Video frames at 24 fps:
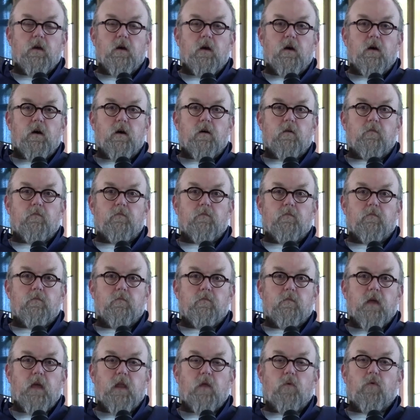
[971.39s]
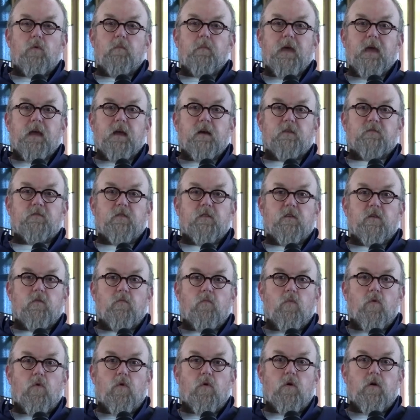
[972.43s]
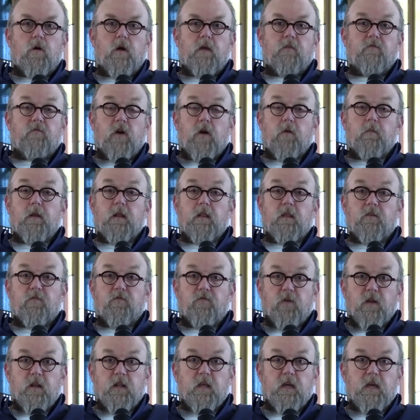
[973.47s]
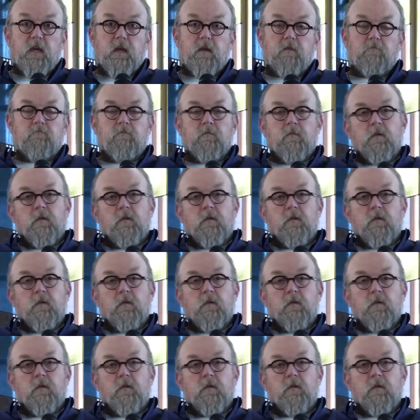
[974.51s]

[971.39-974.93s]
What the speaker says: and it would make us a little more environmentally friendly,